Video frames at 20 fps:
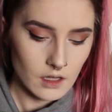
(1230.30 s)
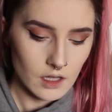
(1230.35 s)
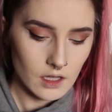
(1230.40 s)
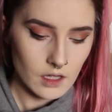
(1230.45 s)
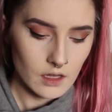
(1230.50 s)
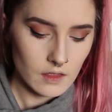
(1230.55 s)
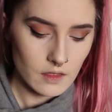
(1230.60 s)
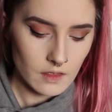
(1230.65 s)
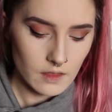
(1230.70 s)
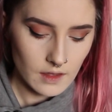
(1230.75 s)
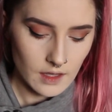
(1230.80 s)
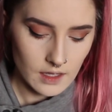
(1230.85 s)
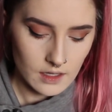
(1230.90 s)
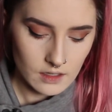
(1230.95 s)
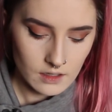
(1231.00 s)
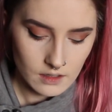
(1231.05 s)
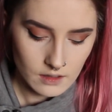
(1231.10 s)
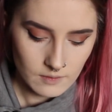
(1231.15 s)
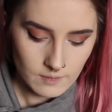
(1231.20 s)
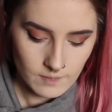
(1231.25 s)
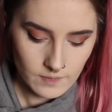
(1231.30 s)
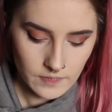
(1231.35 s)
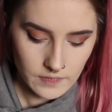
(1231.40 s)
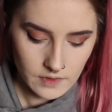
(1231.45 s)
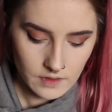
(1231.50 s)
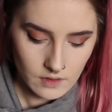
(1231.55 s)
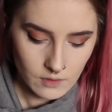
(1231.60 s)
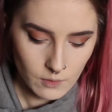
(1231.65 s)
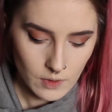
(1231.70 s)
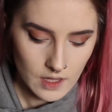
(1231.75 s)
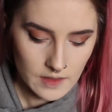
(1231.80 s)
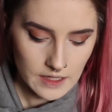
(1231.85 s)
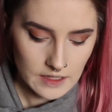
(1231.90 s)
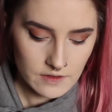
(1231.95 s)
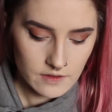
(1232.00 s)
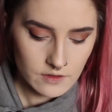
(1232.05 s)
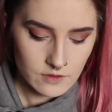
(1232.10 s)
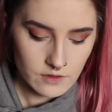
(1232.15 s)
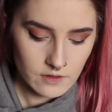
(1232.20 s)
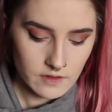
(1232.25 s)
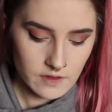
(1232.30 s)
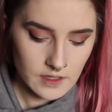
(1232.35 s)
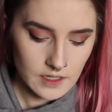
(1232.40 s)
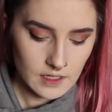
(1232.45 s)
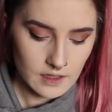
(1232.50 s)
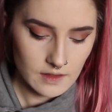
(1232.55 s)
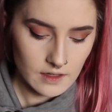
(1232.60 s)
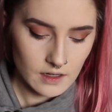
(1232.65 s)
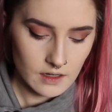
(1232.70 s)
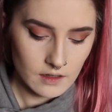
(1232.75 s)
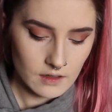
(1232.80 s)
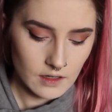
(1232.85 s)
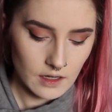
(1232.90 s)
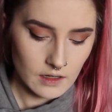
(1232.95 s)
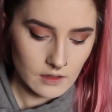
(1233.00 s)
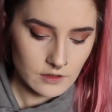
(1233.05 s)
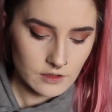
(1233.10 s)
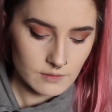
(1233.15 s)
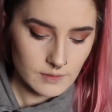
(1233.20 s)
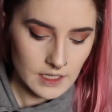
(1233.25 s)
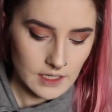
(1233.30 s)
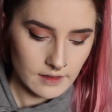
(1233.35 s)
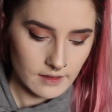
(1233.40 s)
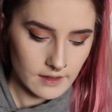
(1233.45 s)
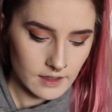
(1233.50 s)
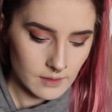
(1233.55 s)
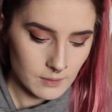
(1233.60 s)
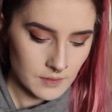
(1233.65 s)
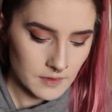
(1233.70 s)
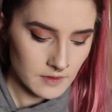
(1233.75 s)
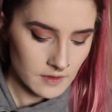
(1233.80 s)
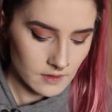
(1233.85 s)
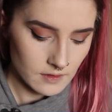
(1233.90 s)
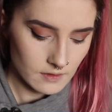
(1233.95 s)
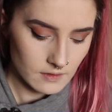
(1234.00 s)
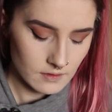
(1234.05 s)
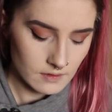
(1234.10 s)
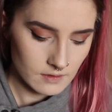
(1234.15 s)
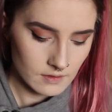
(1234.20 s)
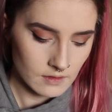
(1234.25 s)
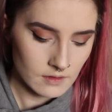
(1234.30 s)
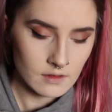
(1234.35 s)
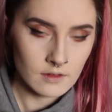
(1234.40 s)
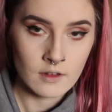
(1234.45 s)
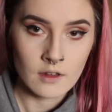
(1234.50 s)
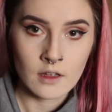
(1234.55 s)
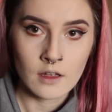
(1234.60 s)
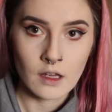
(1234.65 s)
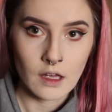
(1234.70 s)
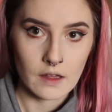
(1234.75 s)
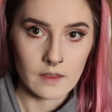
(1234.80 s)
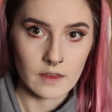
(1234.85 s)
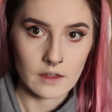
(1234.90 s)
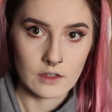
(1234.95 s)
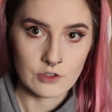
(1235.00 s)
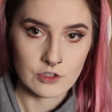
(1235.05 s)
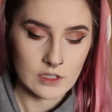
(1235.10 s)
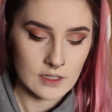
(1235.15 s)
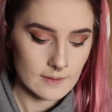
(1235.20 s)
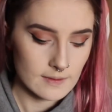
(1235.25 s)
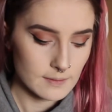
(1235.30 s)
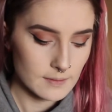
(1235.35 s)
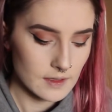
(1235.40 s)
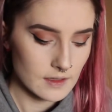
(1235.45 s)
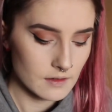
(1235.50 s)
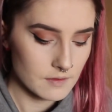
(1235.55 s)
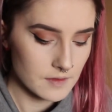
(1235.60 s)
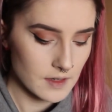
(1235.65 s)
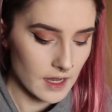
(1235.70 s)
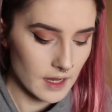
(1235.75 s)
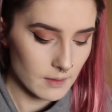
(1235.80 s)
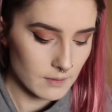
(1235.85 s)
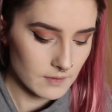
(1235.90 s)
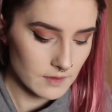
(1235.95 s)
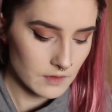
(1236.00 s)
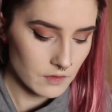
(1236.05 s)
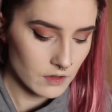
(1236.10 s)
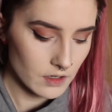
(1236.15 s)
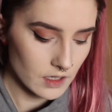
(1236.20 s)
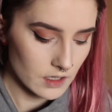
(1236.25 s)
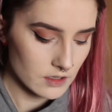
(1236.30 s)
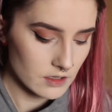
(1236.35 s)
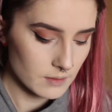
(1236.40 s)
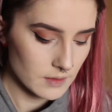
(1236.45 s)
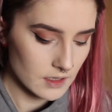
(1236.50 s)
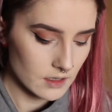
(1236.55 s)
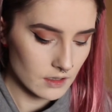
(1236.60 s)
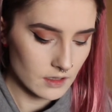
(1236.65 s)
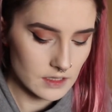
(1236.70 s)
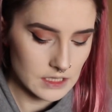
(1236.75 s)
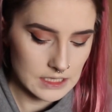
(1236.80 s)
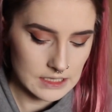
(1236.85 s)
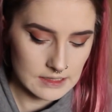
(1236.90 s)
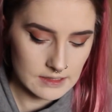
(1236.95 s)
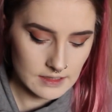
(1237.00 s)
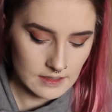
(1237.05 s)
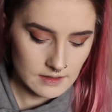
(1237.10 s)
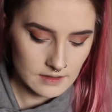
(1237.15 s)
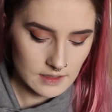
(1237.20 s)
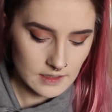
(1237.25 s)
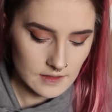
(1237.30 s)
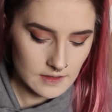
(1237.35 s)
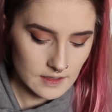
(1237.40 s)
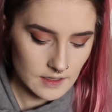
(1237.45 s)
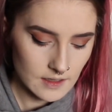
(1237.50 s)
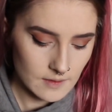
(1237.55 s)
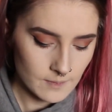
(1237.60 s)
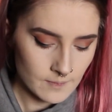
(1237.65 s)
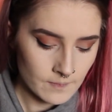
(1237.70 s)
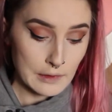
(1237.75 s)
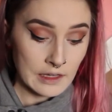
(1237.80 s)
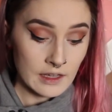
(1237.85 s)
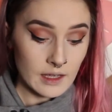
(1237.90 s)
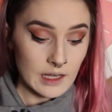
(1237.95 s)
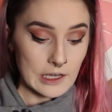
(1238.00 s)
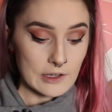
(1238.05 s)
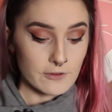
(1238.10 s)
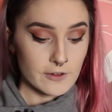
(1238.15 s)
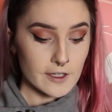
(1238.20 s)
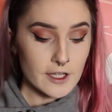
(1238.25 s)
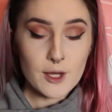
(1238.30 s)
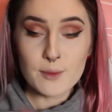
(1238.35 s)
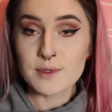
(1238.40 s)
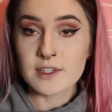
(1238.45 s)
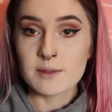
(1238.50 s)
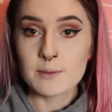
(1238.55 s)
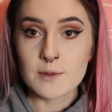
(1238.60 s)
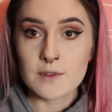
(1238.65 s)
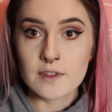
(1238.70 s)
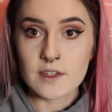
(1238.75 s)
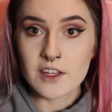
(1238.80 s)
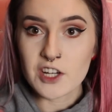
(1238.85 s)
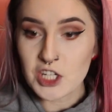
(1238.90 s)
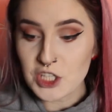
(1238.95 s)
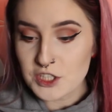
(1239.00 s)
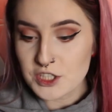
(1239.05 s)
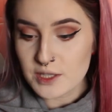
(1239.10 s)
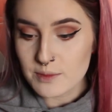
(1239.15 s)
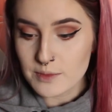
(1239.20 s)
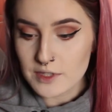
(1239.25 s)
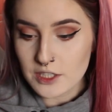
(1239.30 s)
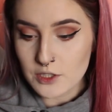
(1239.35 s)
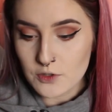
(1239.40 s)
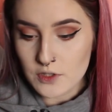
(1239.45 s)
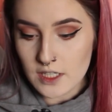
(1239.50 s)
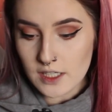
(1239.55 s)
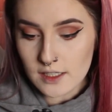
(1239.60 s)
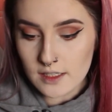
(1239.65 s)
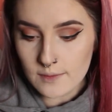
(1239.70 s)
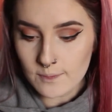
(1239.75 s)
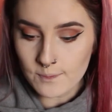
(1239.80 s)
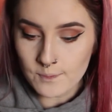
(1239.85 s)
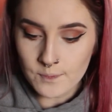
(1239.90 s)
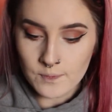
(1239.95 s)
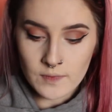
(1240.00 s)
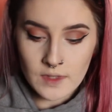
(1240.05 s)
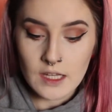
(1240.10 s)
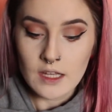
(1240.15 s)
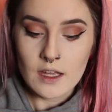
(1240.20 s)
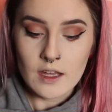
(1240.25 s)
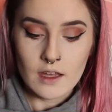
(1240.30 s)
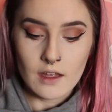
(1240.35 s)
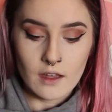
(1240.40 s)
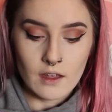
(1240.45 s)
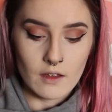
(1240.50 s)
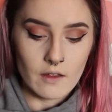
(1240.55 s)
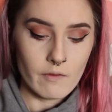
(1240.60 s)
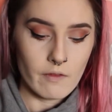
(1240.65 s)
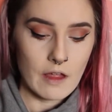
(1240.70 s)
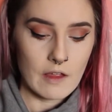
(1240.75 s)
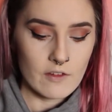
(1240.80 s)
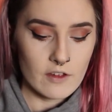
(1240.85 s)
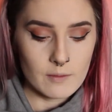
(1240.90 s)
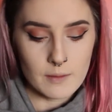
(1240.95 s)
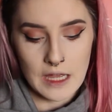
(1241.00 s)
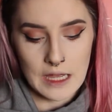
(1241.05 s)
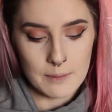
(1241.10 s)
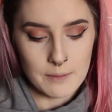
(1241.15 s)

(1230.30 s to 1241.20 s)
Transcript: and then while that's sitting there, I'll do my lips. It usually gives me enough time for it to be a good consistency. And for lips, I'm using Ulta Beauty Velvet